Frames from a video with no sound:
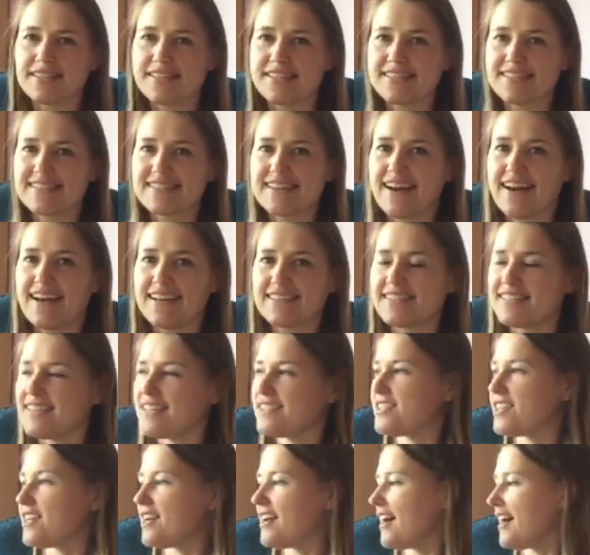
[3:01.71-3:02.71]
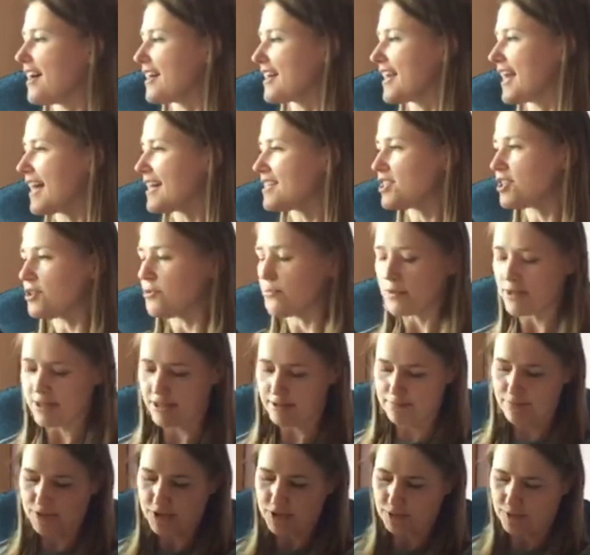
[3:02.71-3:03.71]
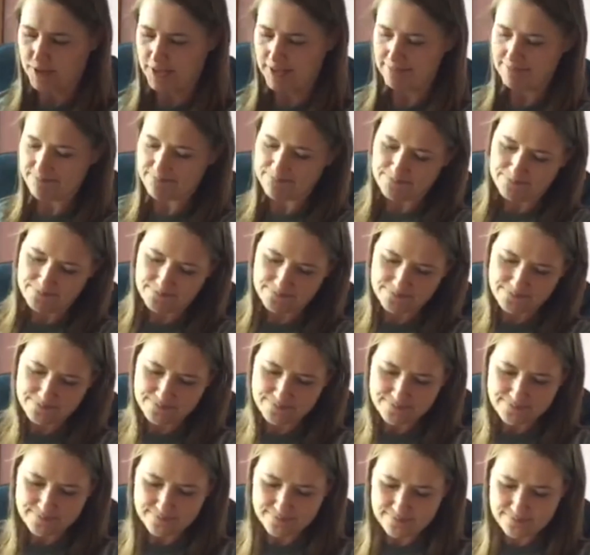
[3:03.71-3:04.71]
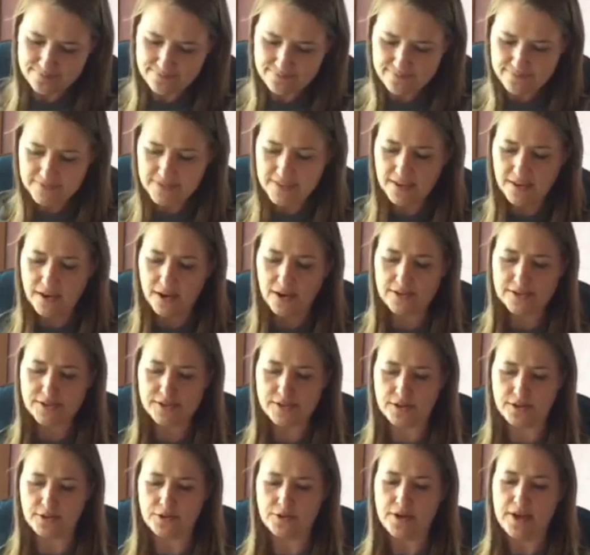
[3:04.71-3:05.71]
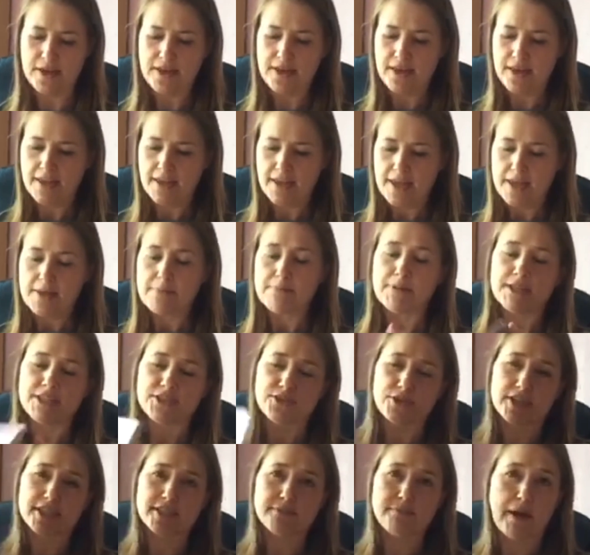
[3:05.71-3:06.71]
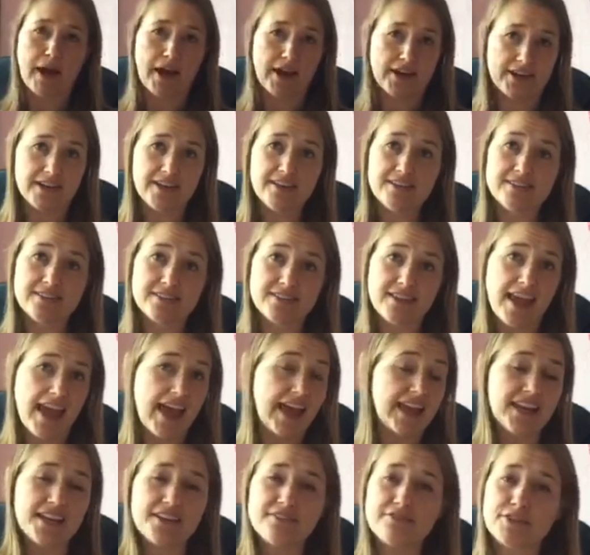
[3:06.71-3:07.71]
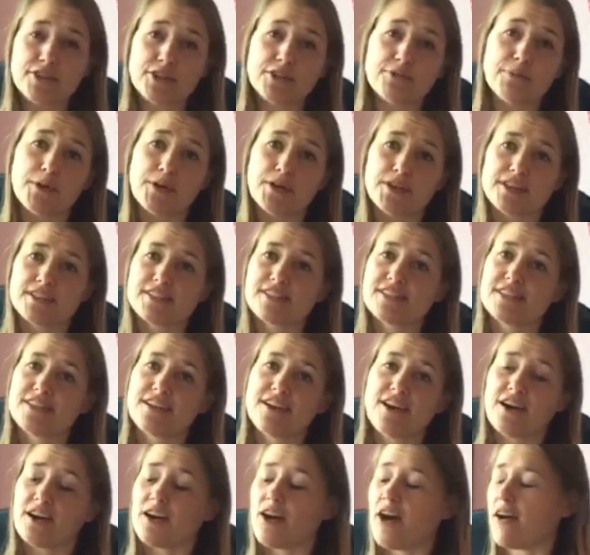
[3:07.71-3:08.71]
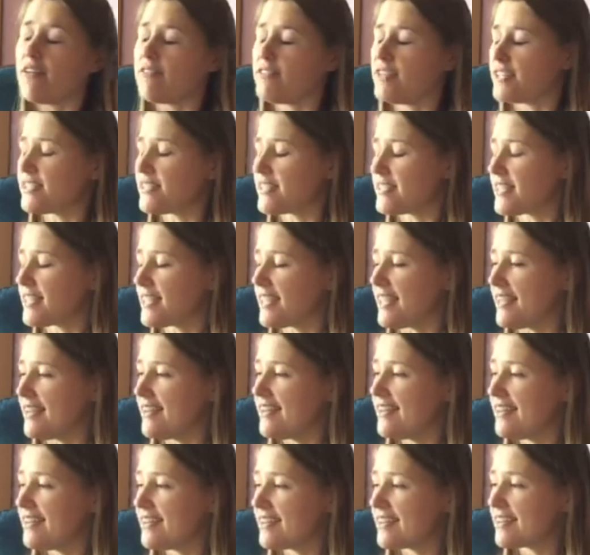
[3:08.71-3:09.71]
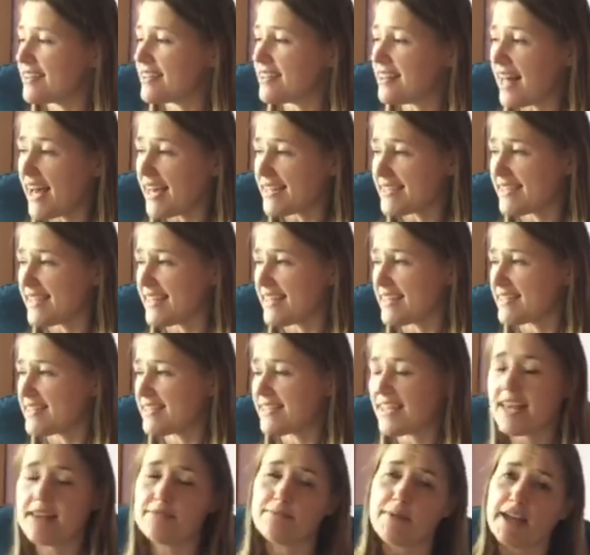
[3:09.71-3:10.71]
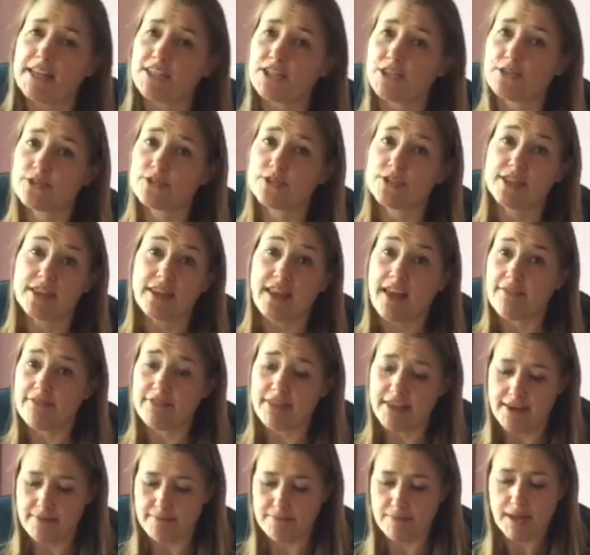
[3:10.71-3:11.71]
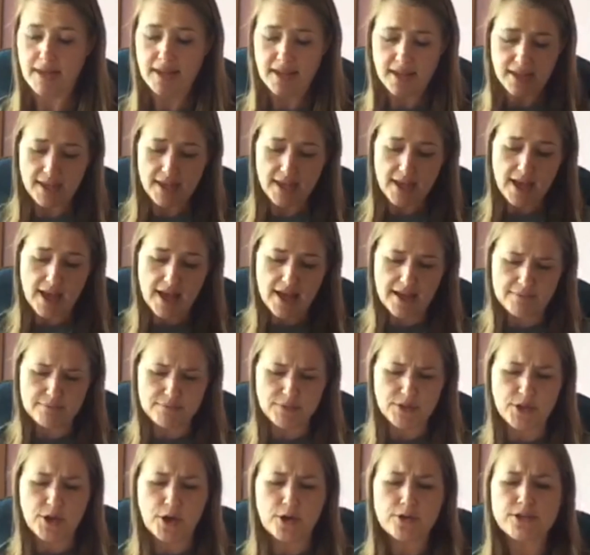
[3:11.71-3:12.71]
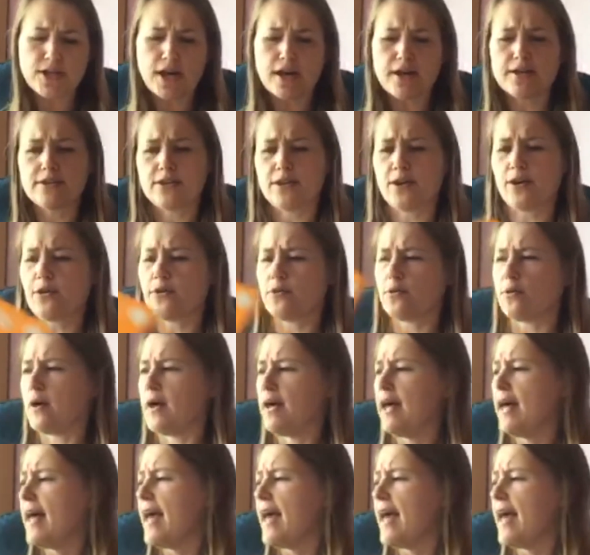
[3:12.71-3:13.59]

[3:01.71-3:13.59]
it's got such a, a catchy rhythm to it. Also, Beatrix Potter. Any of her books are obviously classics and my children love them. Um, go Dog Go